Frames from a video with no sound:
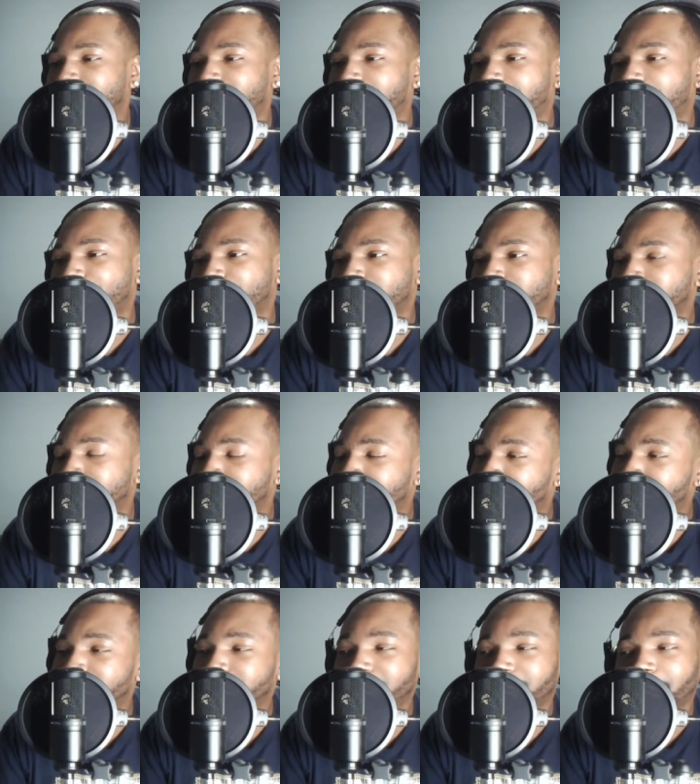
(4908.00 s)
happen,
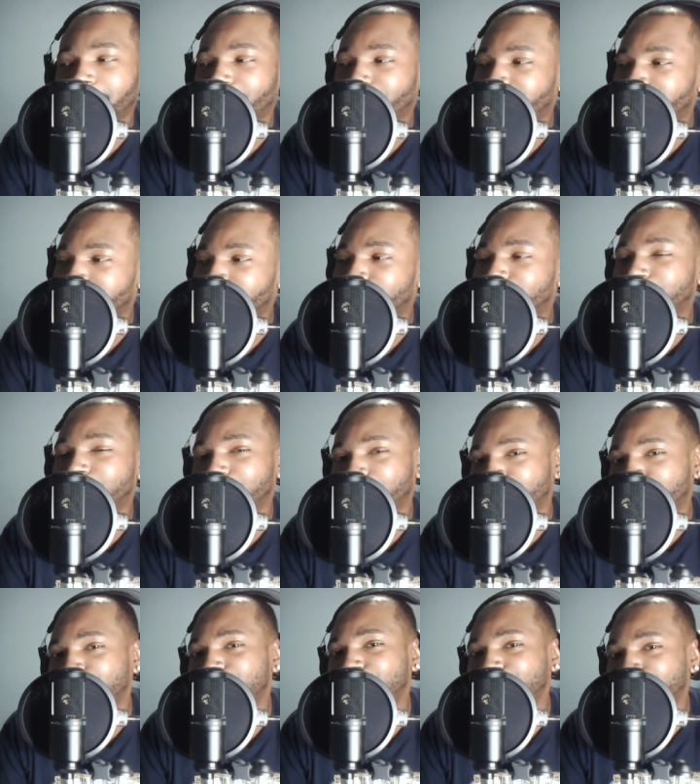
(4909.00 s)
cause it definitely will
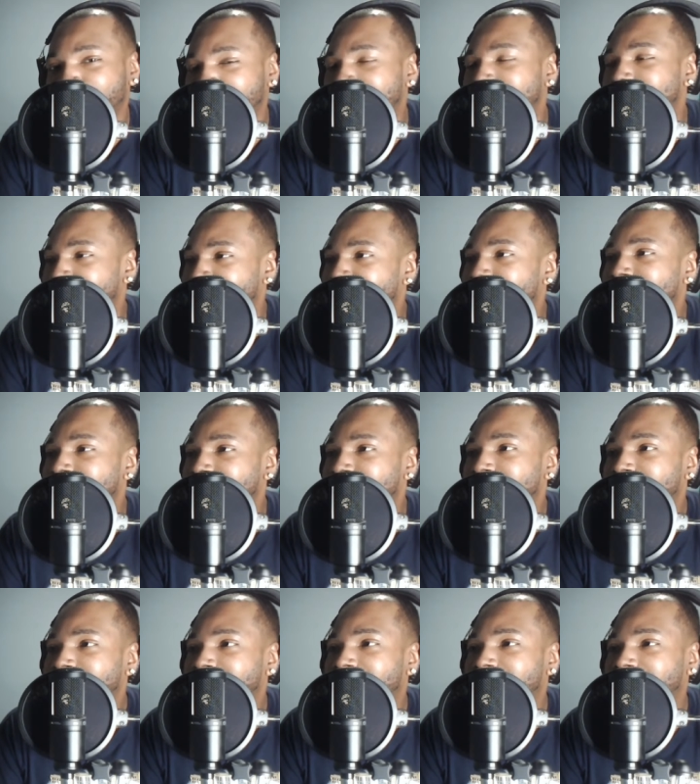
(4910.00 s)
boost
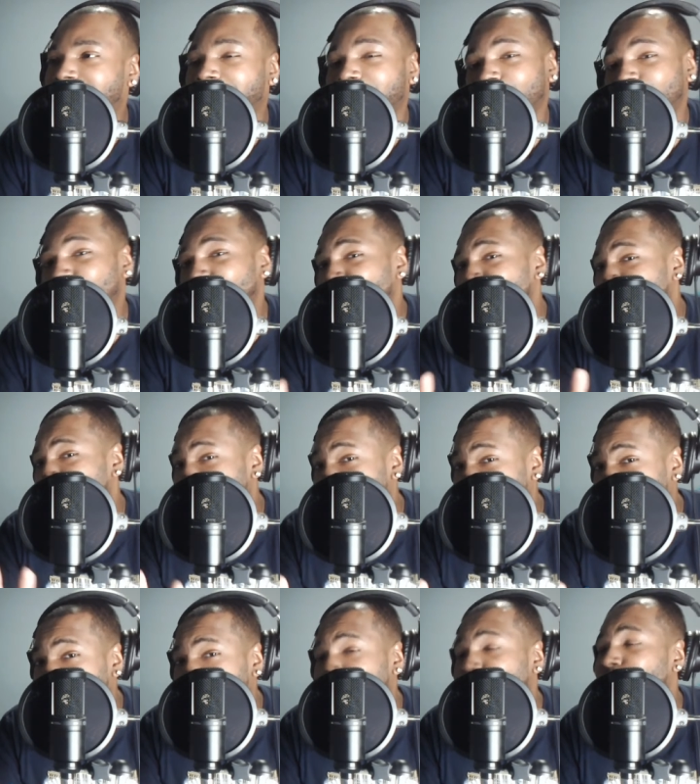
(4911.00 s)
not only your
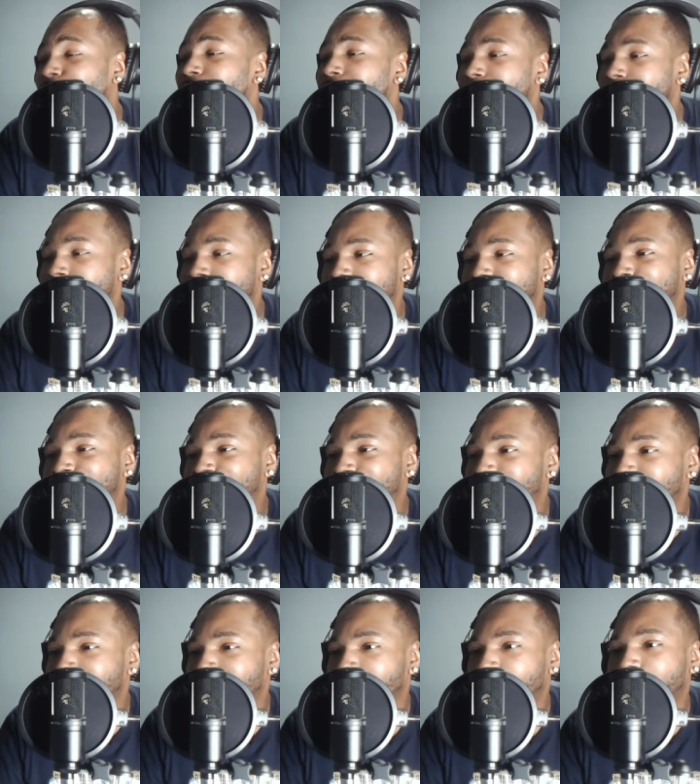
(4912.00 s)
tolerance,
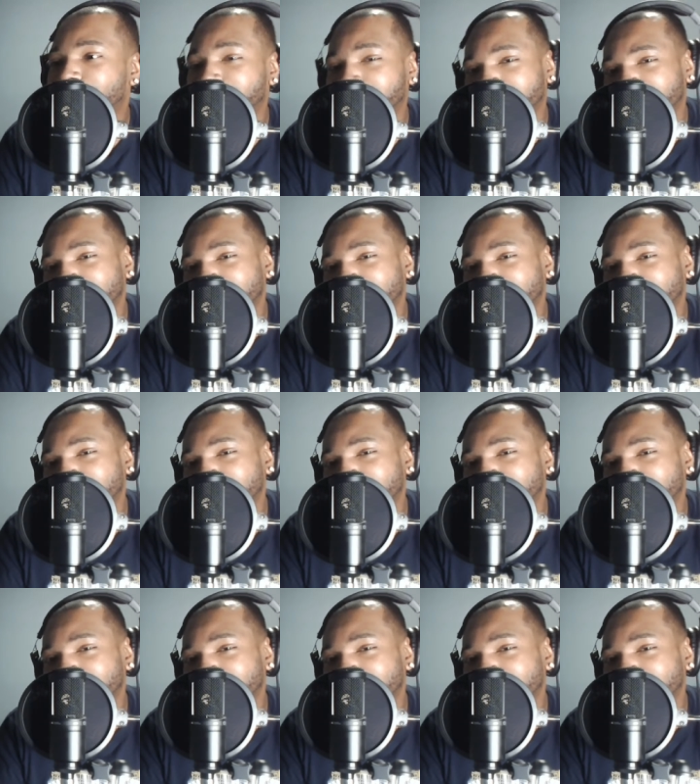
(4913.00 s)
but it'll